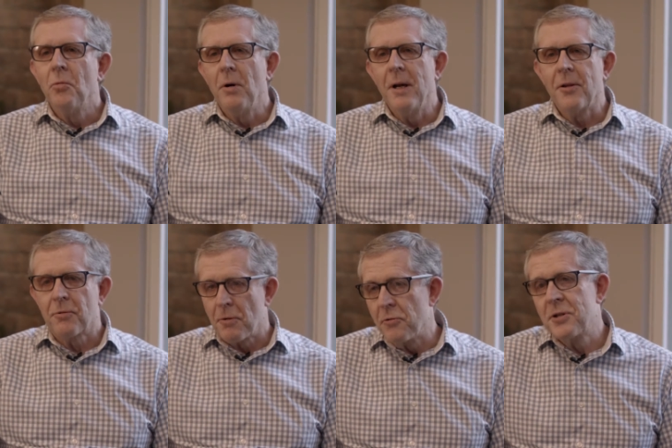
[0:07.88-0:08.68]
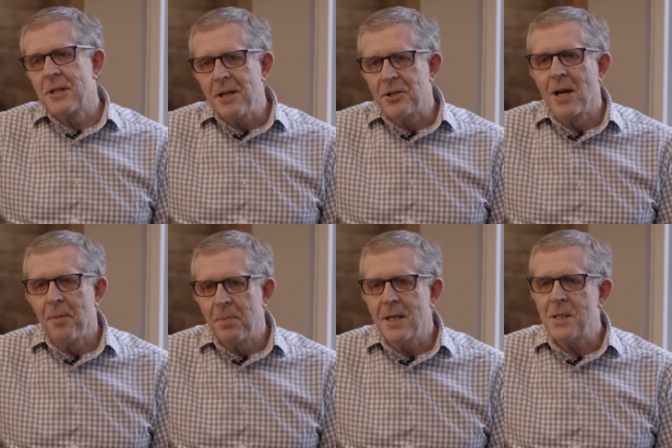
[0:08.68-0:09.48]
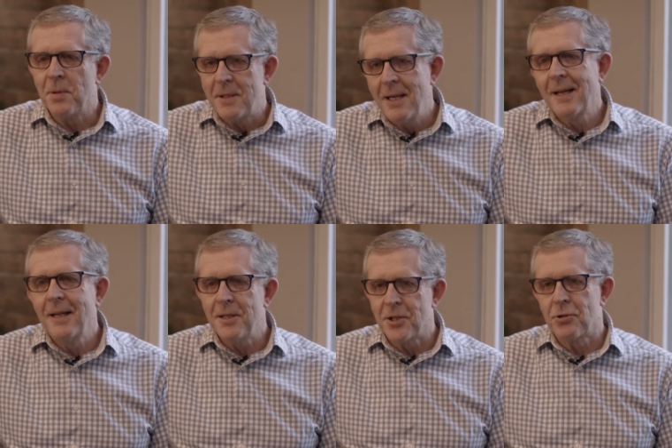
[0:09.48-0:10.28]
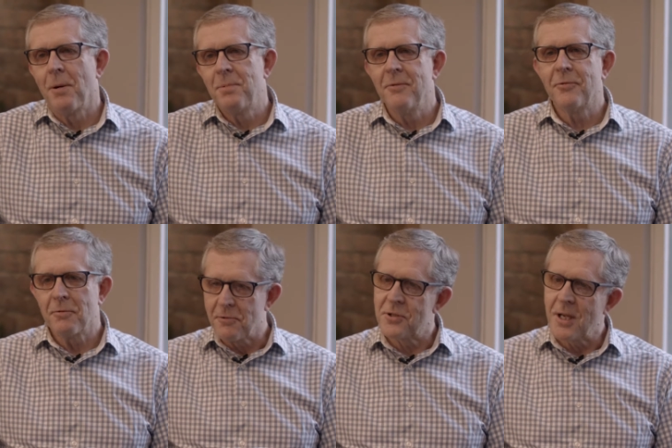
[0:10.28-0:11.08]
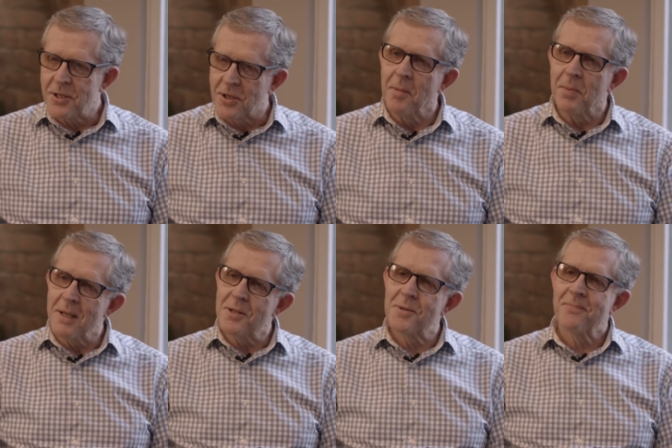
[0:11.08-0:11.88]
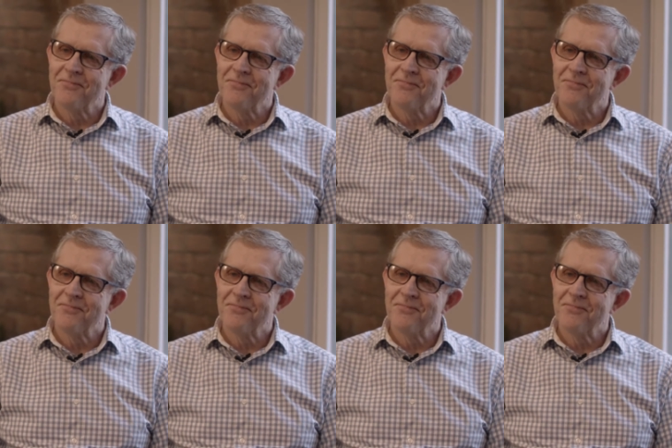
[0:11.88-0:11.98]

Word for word: with growth stage companies, particularly disruptive growth stage companies.